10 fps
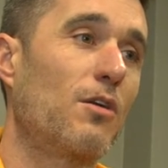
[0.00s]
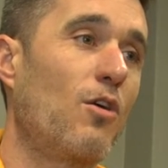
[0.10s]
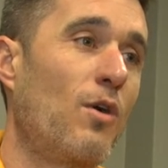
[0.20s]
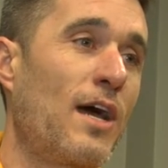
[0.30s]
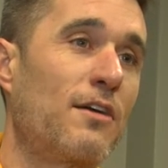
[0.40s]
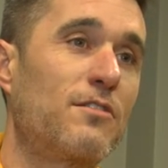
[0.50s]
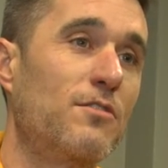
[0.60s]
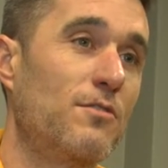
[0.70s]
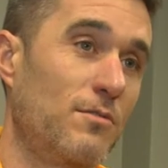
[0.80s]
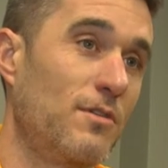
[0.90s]
going out
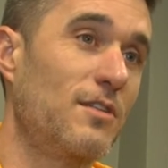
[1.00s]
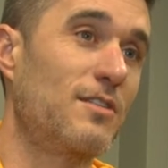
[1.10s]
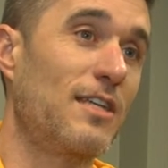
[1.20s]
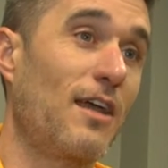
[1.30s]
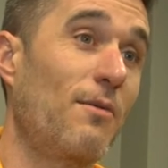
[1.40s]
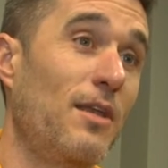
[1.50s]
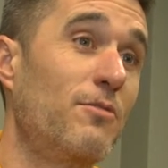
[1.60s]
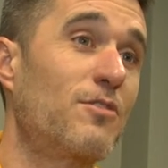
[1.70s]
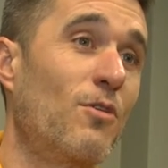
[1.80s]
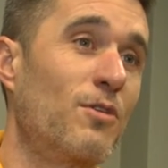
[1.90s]
to his D, I mean, he
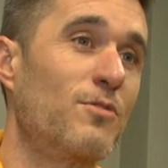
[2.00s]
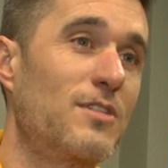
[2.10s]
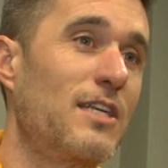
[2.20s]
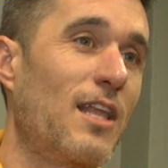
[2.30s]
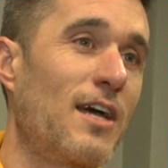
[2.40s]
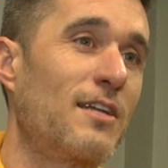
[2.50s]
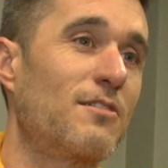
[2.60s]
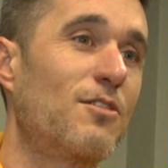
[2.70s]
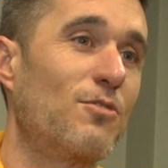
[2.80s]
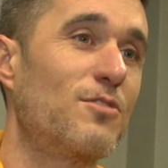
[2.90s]
was going to his
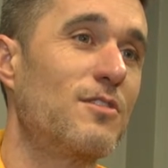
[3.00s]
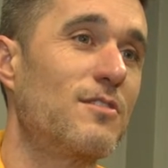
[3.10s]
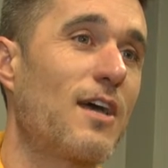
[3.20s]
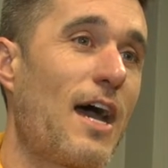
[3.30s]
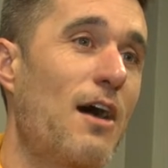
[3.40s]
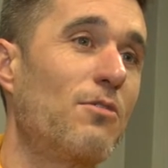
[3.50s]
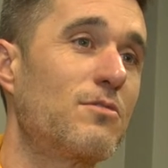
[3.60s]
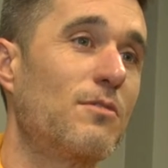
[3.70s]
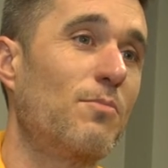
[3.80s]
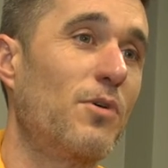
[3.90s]
D-line coach's
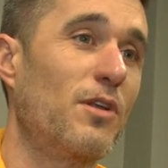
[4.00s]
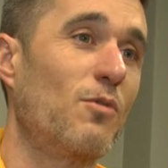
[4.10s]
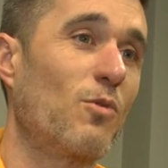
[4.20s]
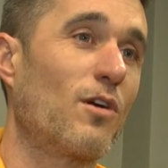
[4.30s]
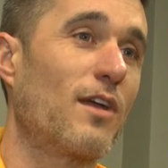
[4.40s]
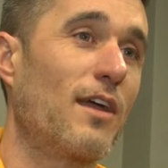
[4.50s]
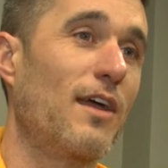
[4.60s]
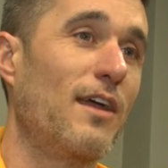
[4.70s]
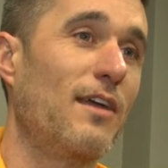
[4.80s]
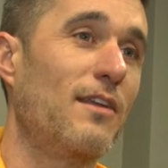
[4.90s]
house and putting in work
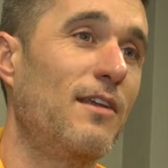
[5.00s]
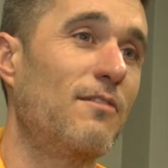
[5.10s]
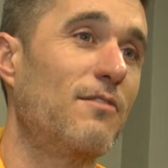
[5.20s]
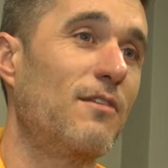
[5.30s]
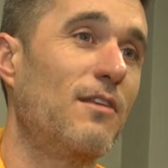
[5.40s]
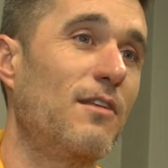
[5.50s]
in his